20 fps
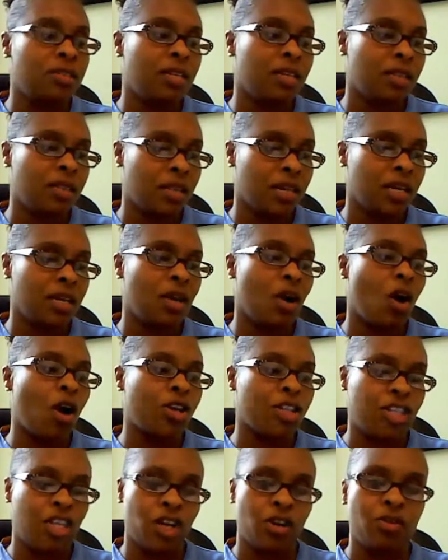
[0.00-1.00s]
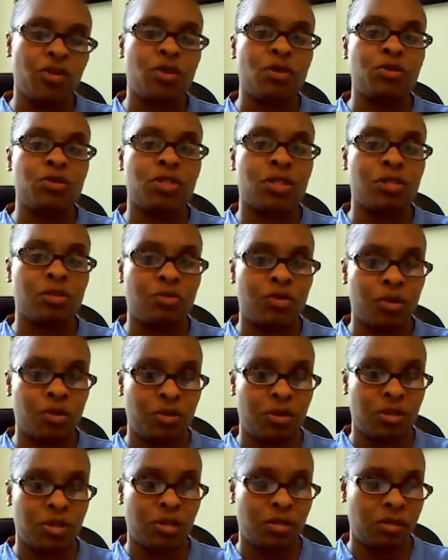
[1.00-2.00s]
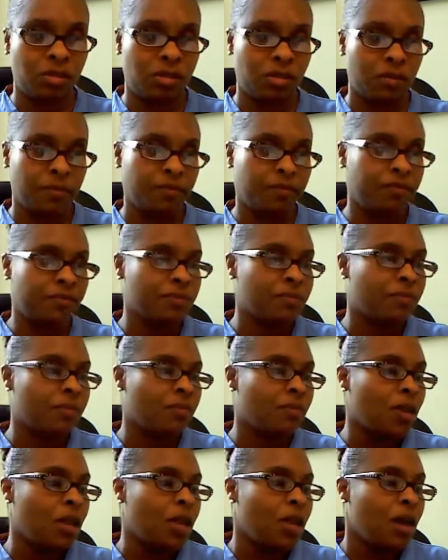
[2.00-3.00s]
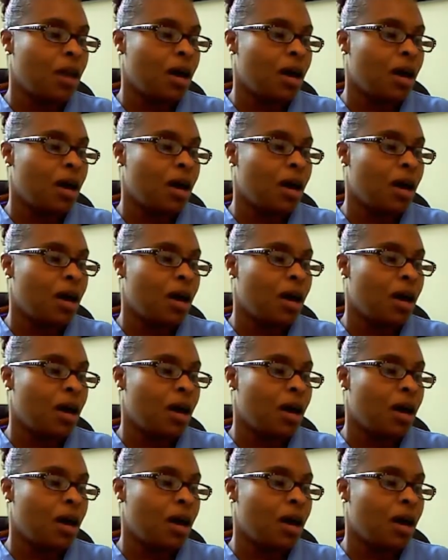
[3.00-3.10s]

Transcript: which is causing the arterial sclerosis.